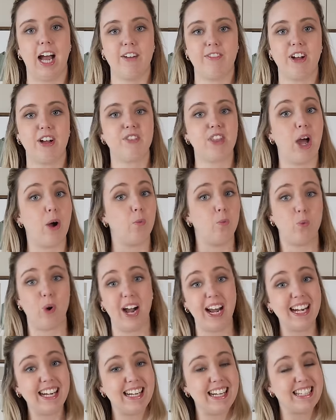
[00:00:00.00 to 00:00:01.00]
I found that
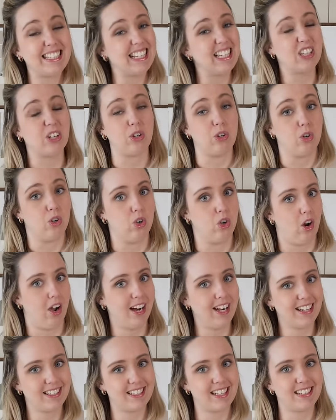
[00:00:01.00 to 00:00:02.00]
one, it's either
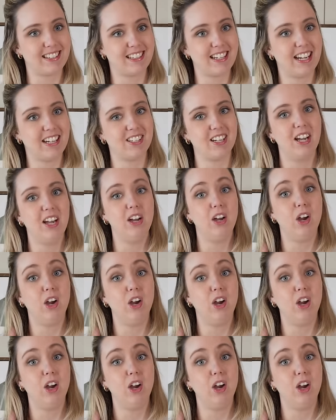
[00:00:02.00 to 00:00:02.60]
non-existent